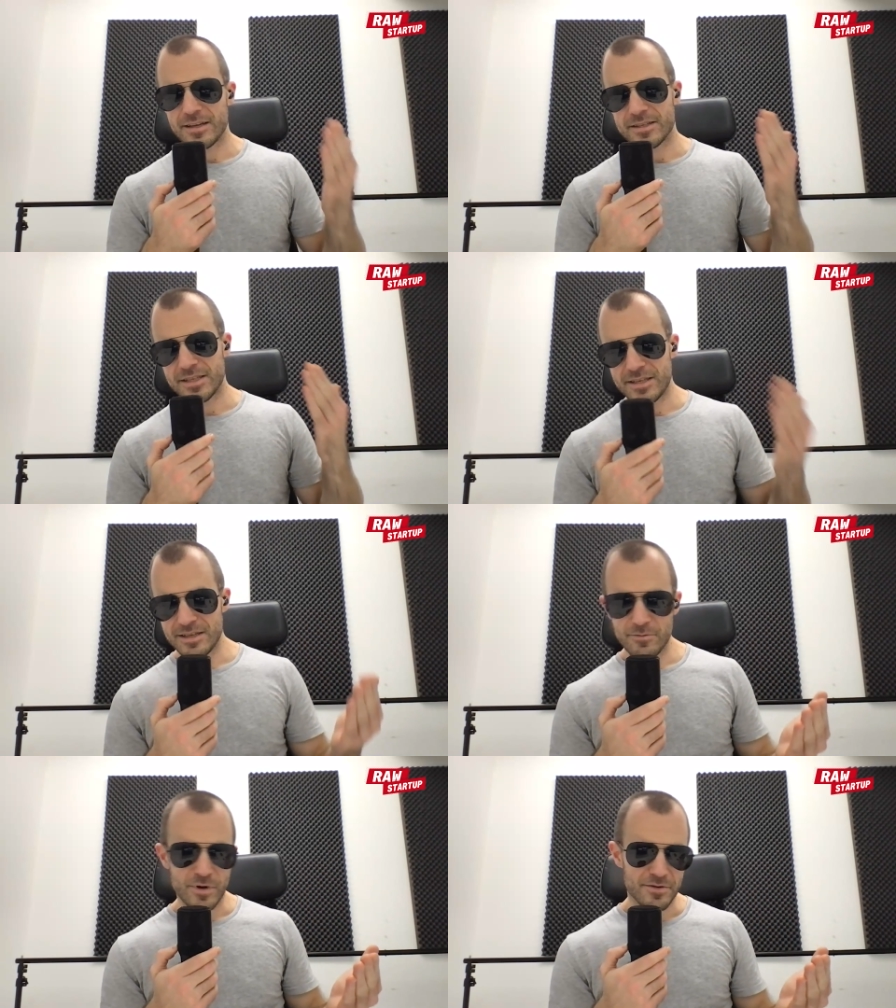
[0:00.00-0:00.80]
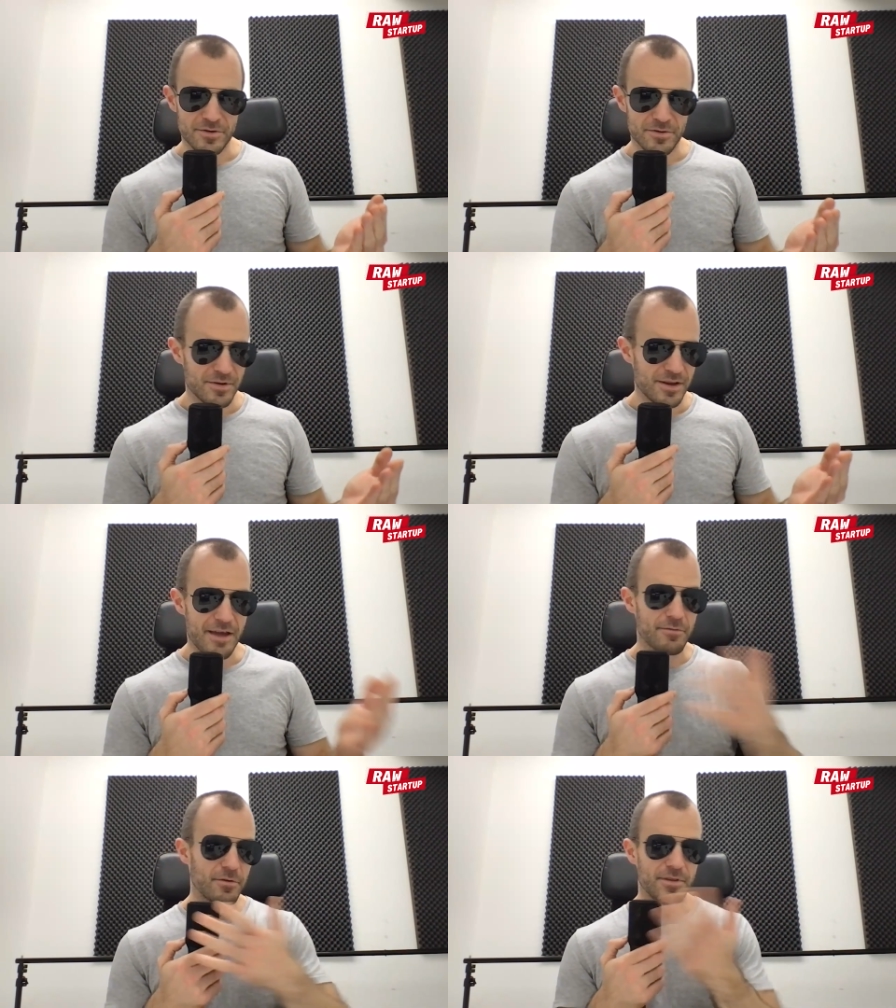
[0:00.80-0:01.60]
see whether
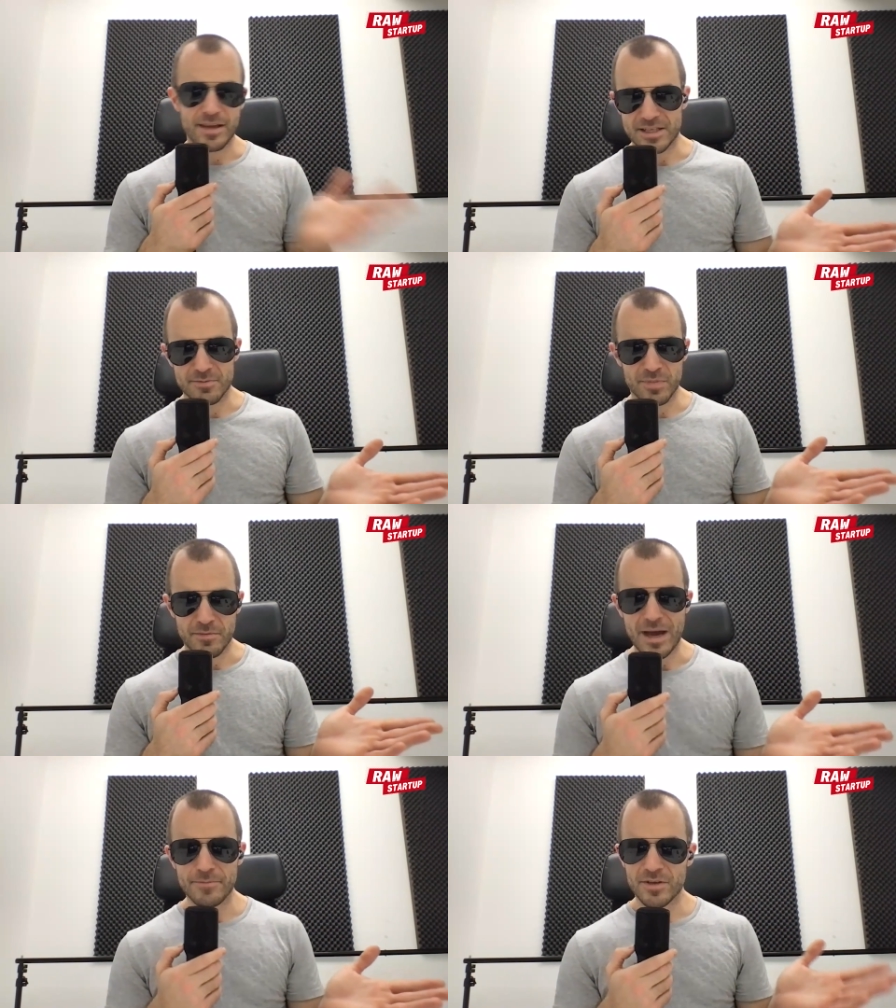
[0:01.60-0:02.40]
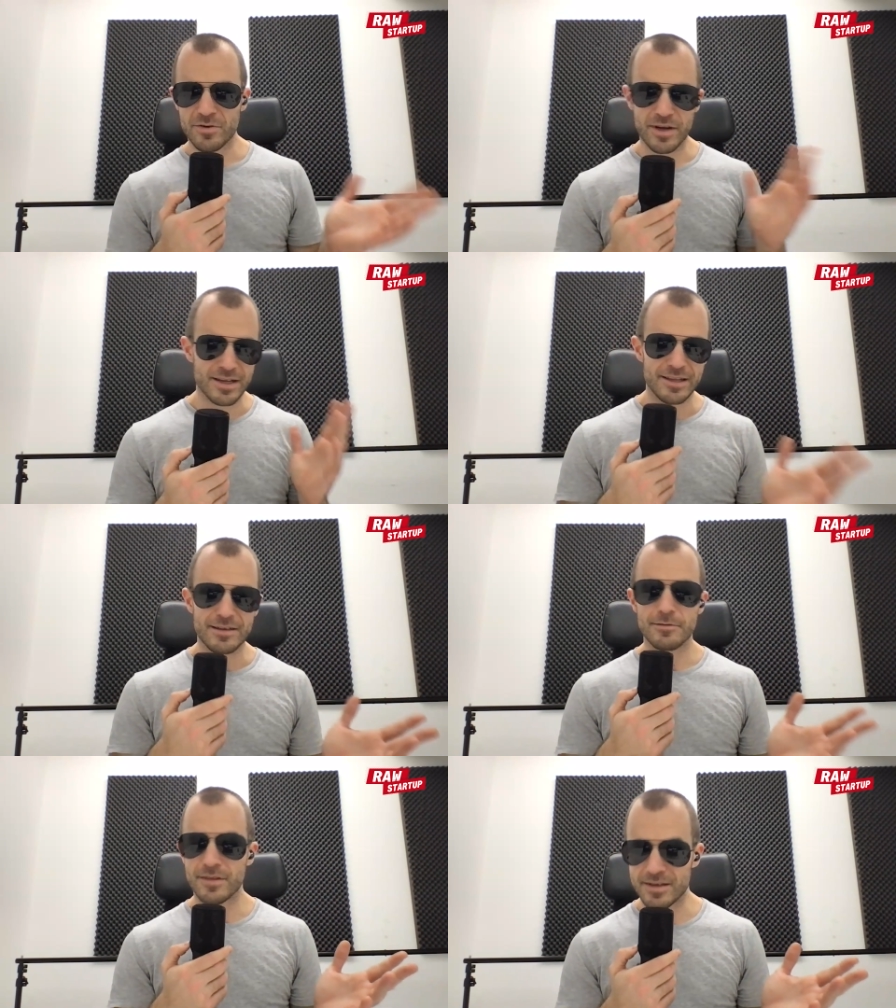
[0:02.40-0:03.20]
everything has been mapped
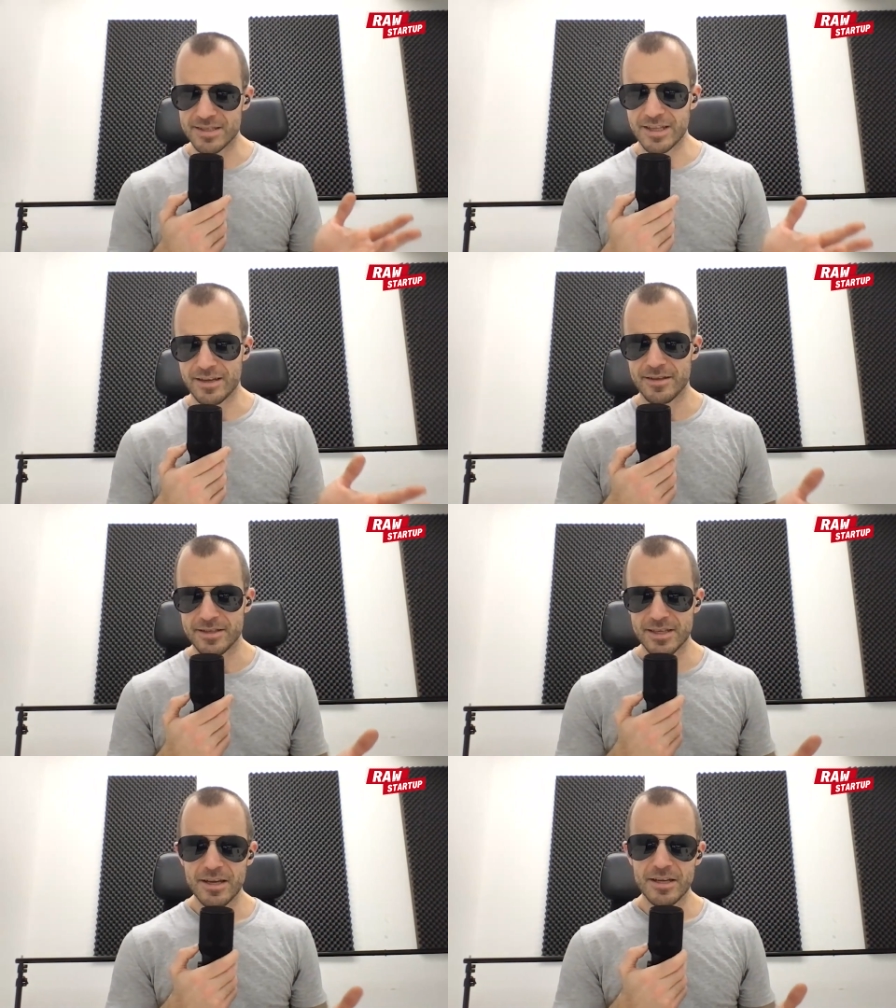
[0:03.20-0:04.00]
correctly, things like this.